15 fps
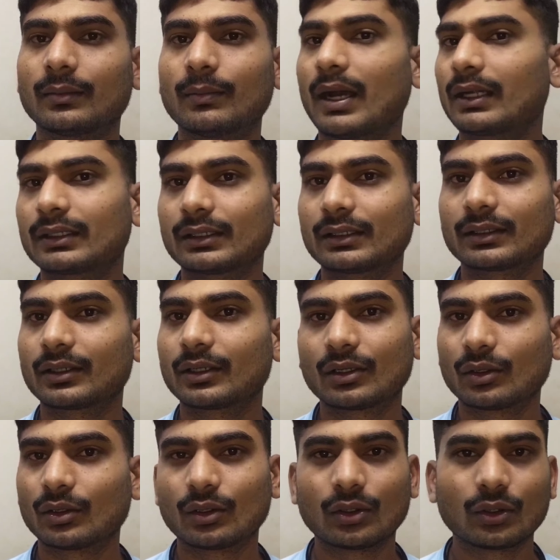but
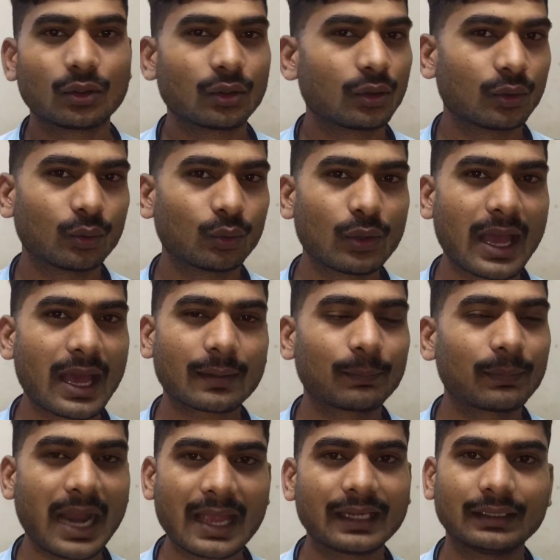we are
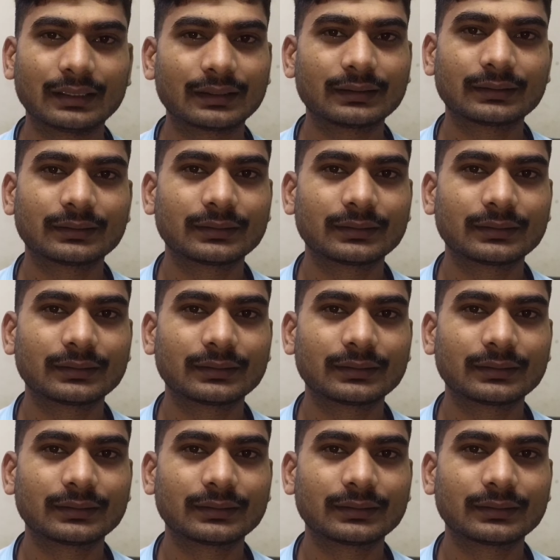blind.